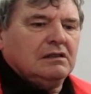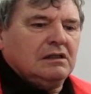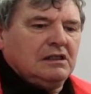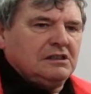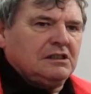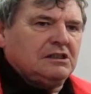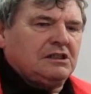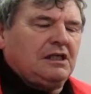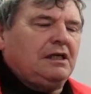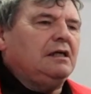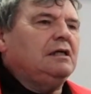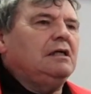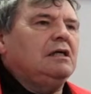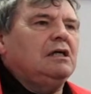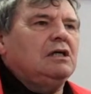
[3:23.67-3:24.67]
as I
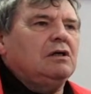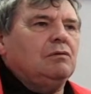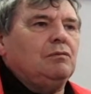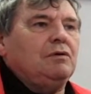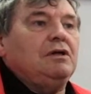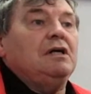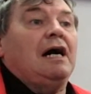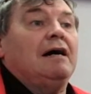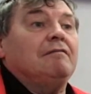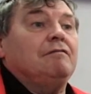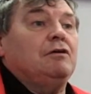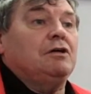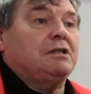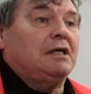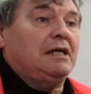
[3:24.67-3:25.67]
say, we have
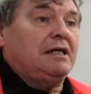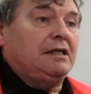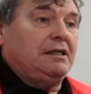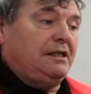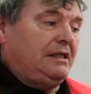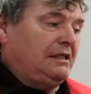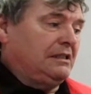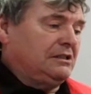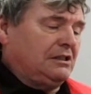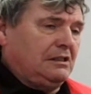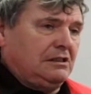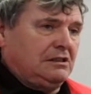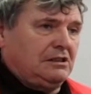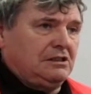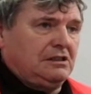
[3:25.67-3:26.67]
not had any
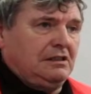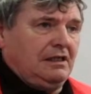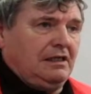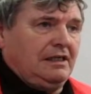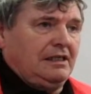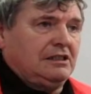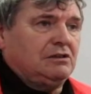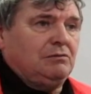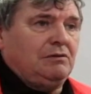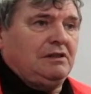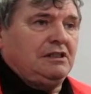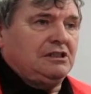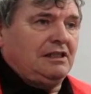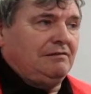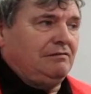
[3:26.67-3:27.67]
incidences in the last
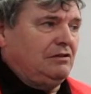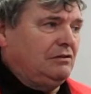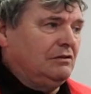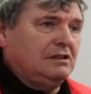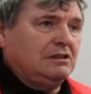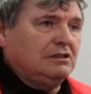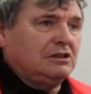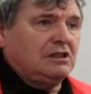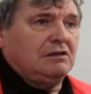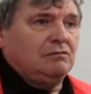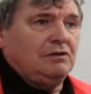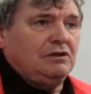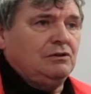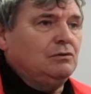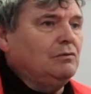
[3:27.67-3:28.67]
27 run-ins, and
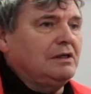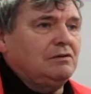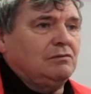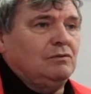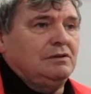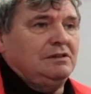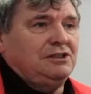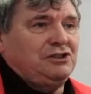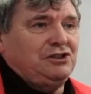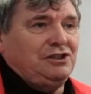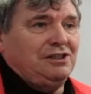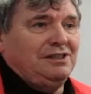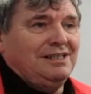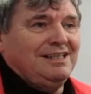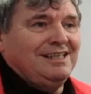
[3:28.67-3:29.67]
we don't want one this
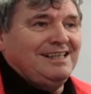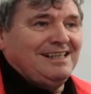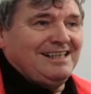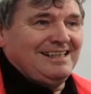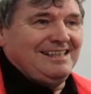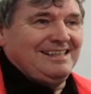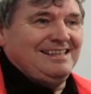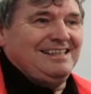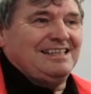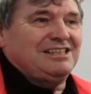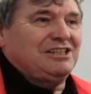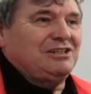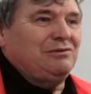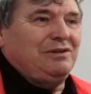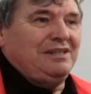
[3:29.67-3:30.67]
year. Okay. And
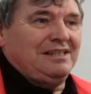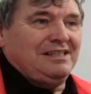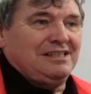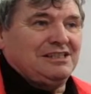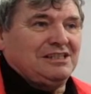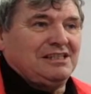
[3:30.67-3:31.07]
that's the way it is.